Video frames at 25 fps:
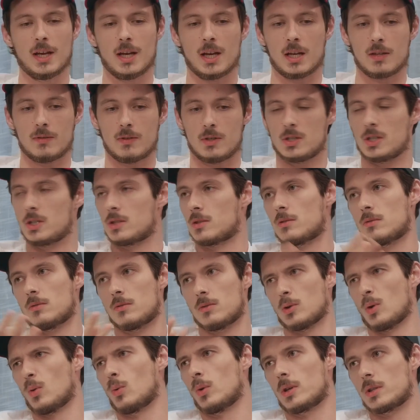And they just,
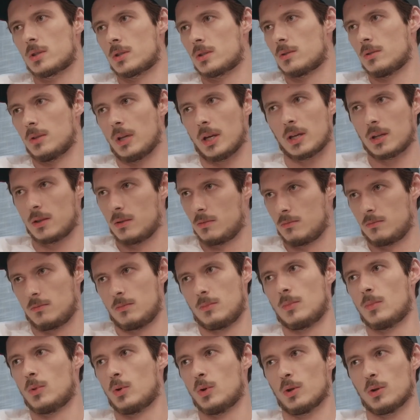no worries, like,
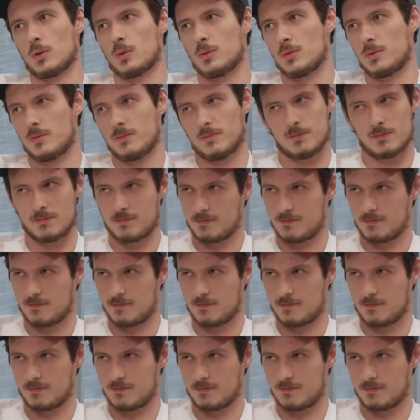all good.